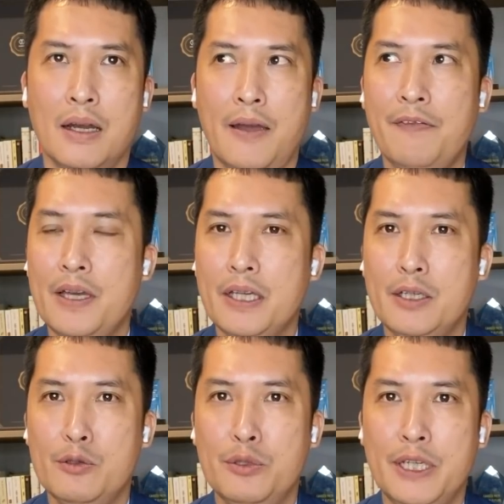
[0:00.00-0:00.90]
I think
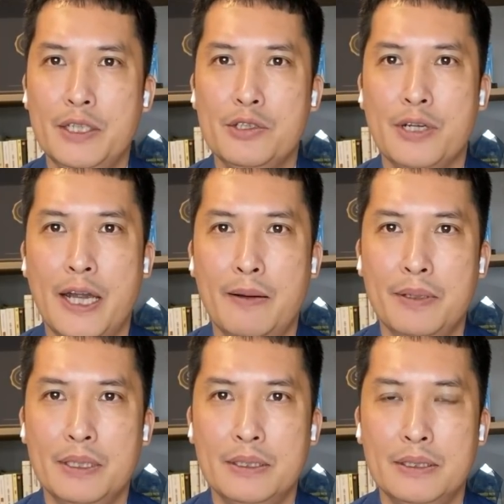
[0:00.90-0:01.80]
you need to
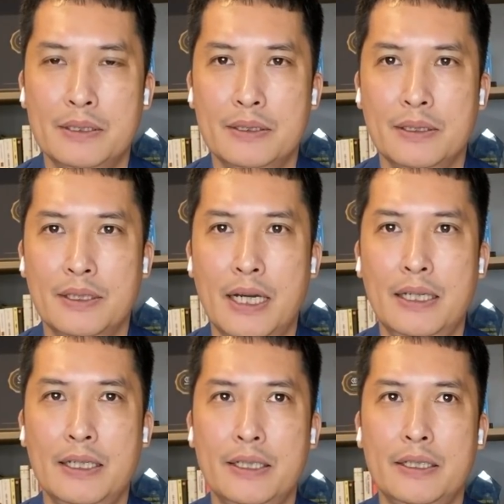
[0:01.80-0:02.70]
have a
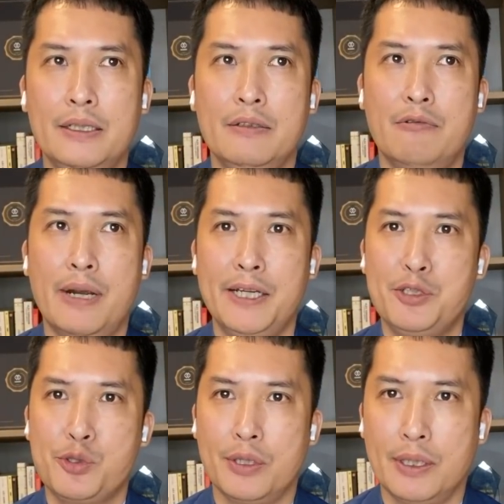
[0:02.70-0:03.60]
daily
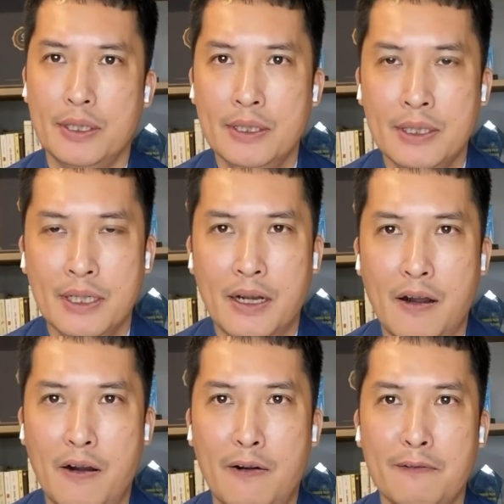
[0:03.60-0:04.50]
ritual
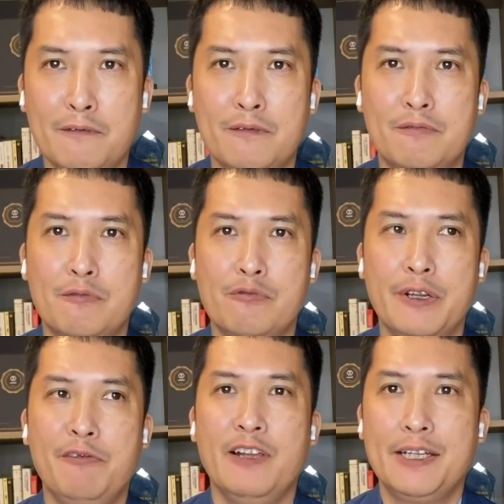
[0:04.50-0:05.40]
of
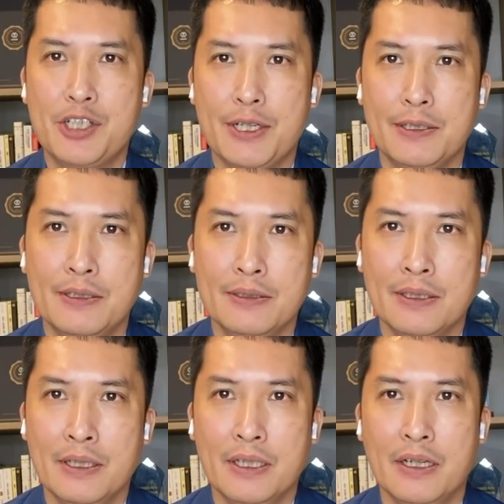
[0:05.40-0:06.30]
reflection.
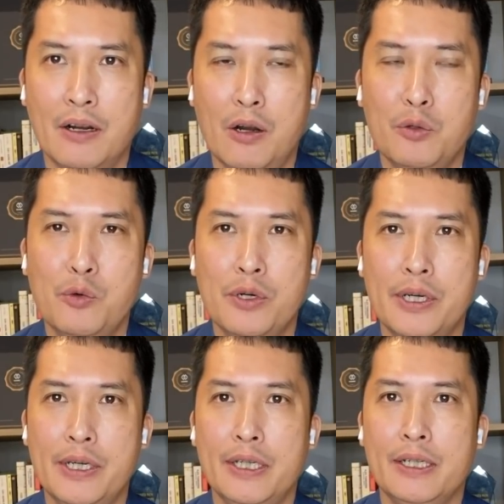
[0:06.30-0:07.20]

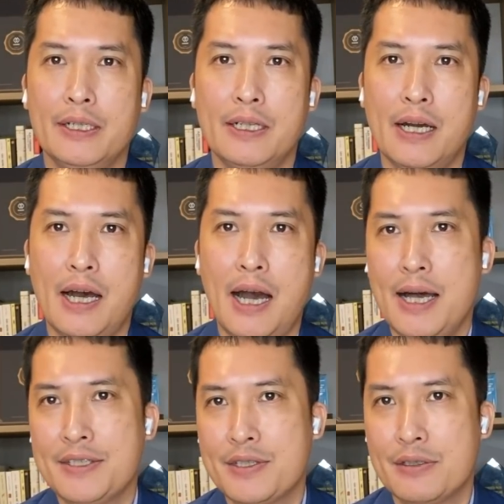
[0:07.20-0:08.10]
Only
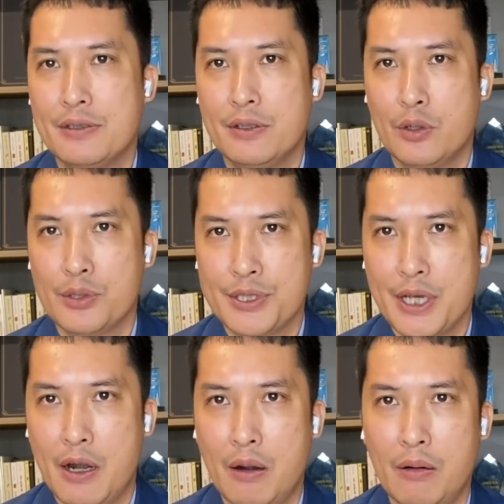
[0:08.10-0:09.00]
ask
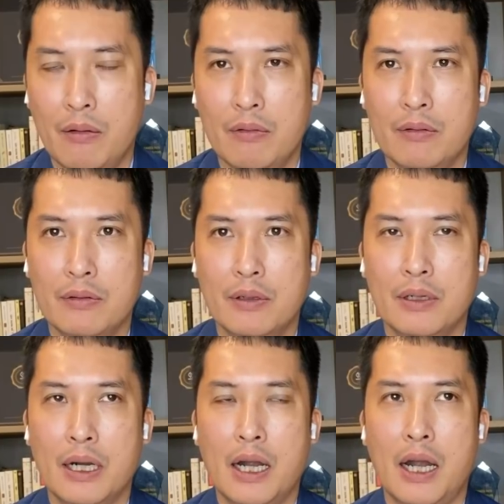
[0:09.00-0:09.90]
yourself,
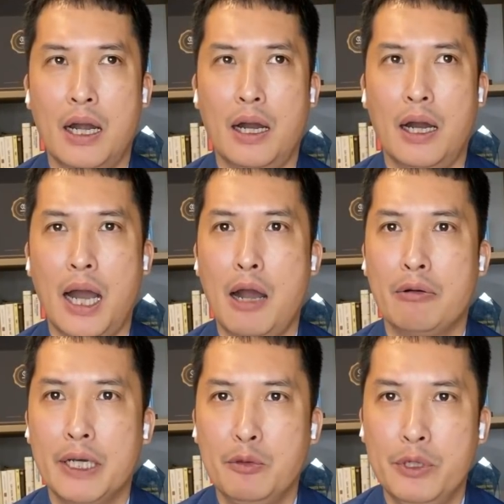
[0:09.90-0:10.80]
how
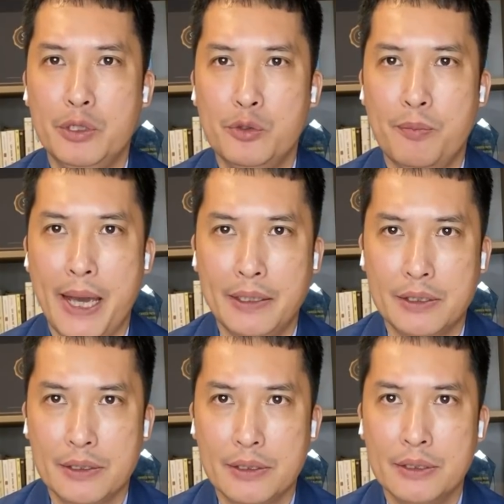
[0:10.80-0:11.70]
can we do
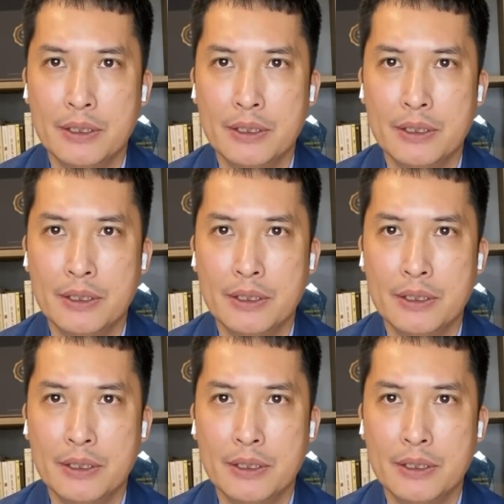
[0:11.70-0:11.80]
better?